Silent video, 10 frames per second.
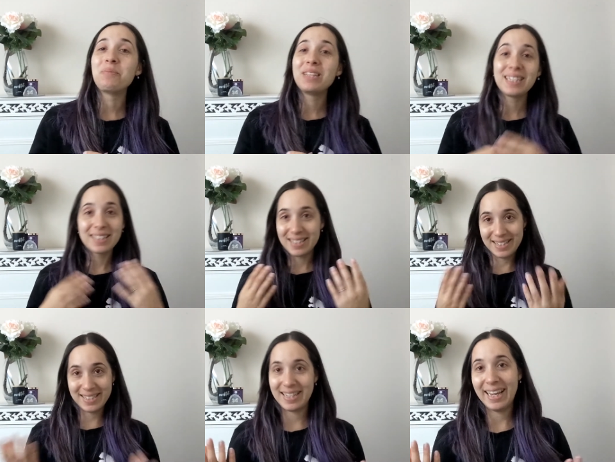needless
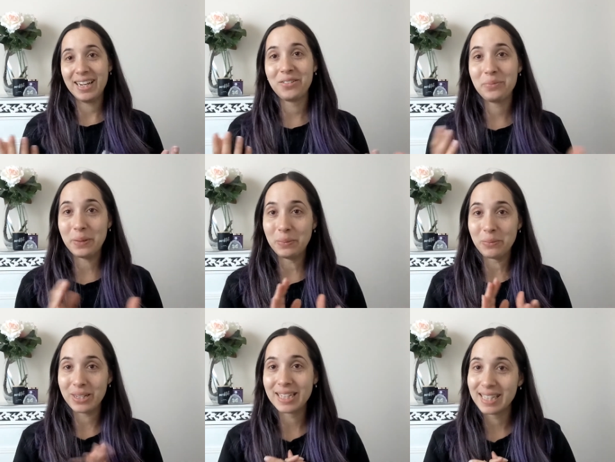to say, I've been
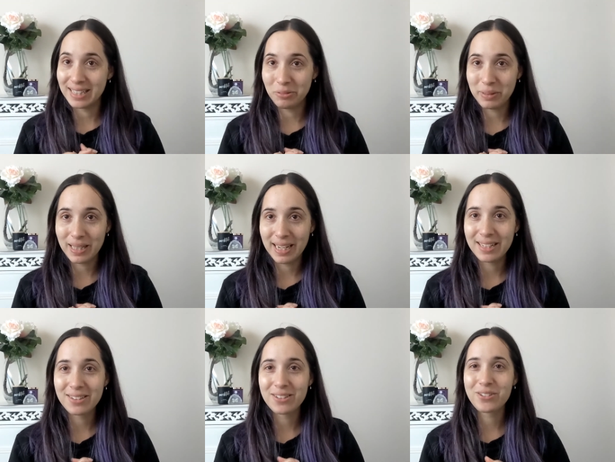running a little bit
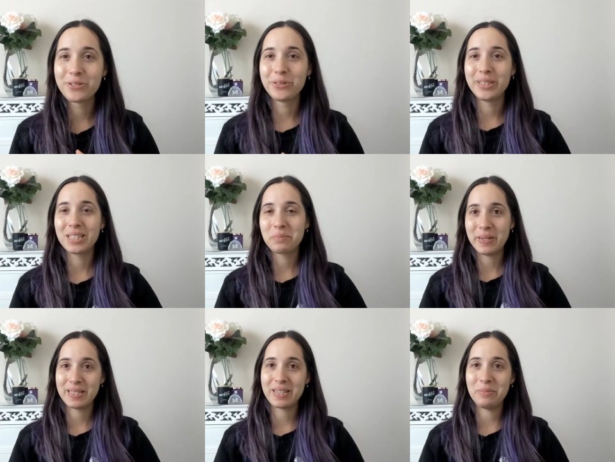late to school these
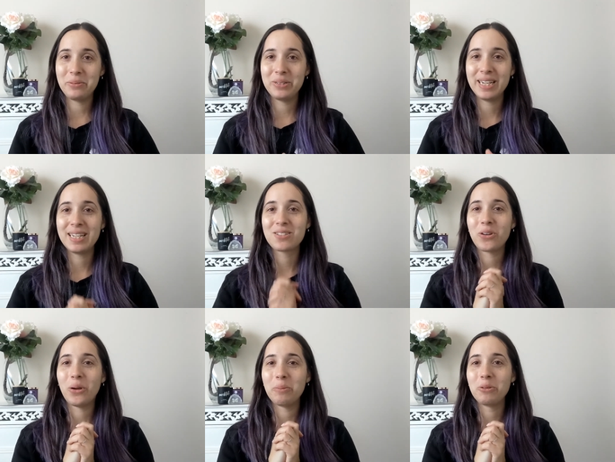past couple of days,
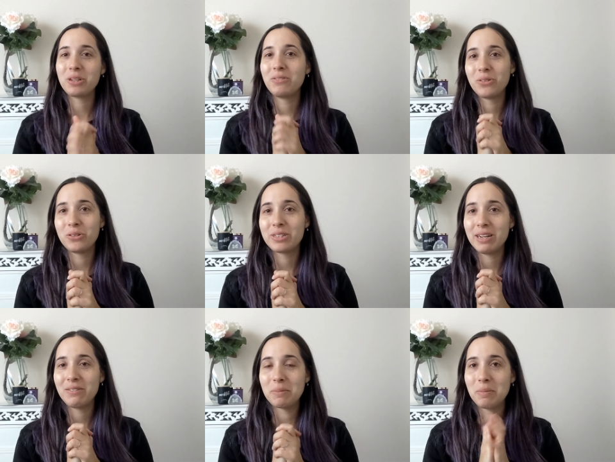so I'm looking forward to
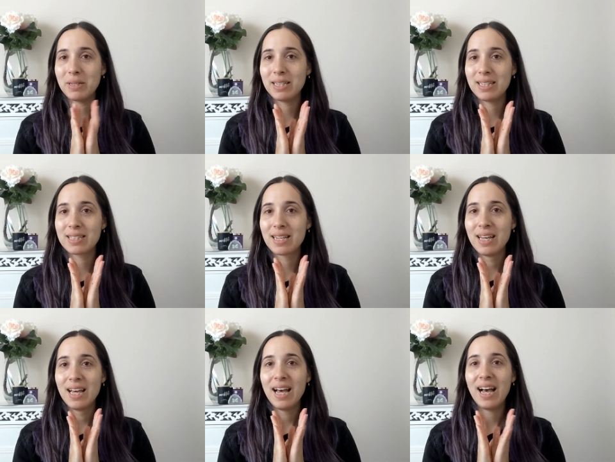having my big kids
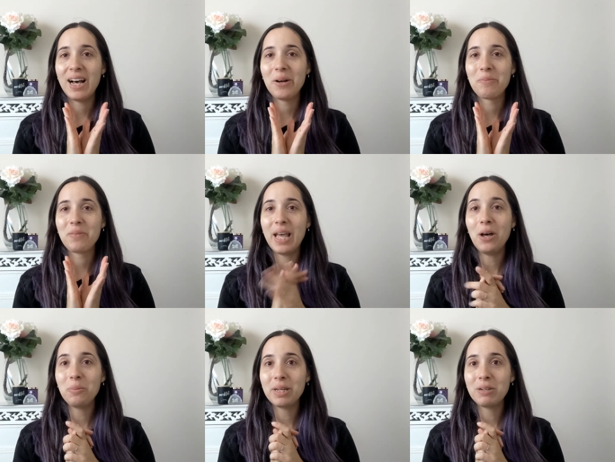
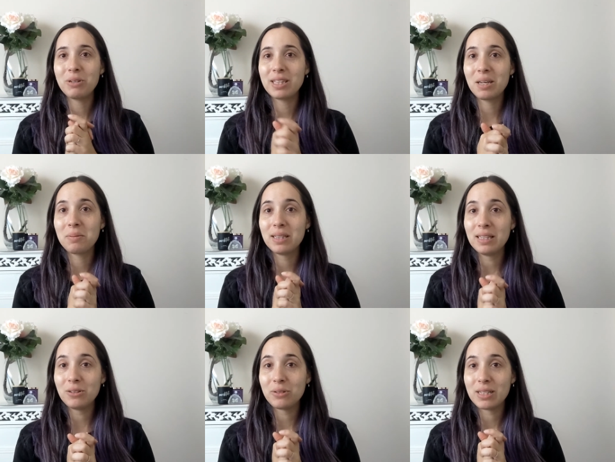help me with keeping the
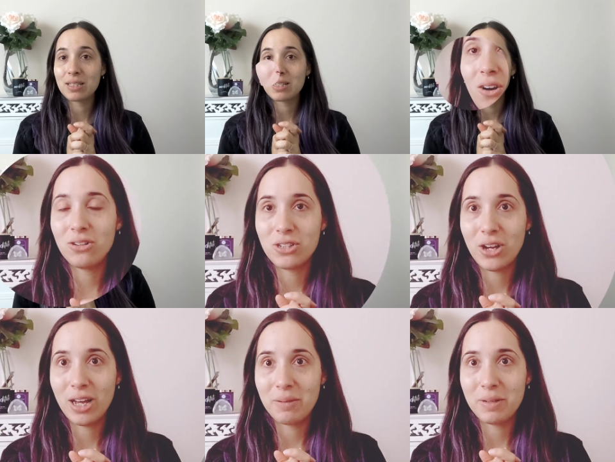little ones on
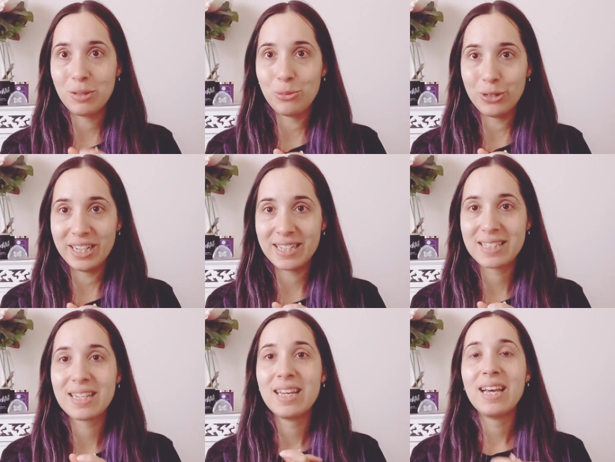time in the mornings.